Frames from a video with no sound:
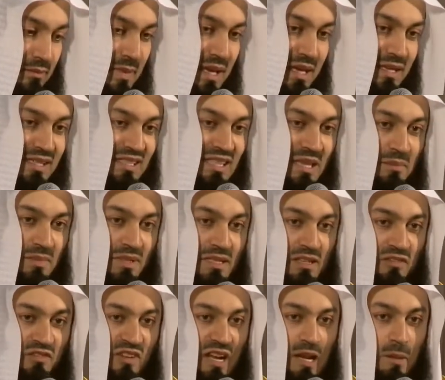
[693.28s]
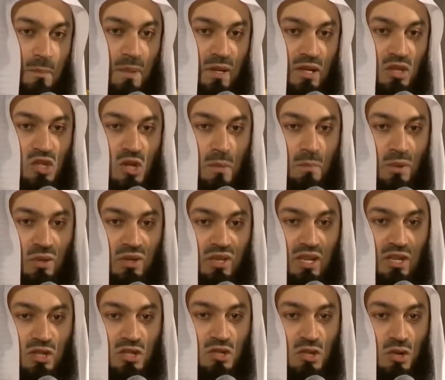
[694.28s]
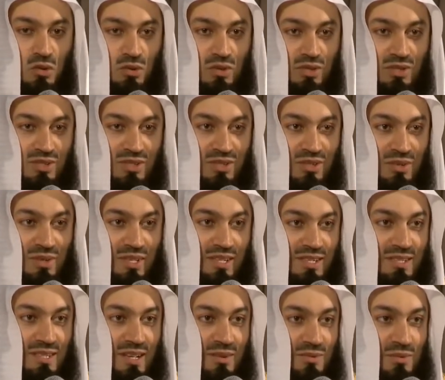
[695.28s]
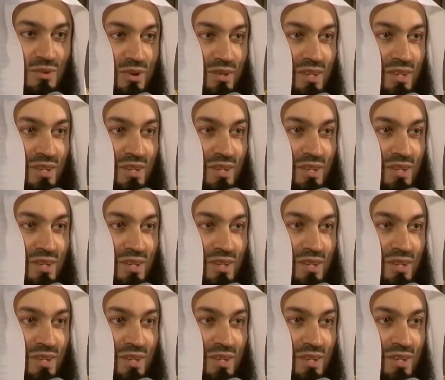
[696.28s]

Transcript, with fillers: makes them develop a chip on their shoulders. You know, they start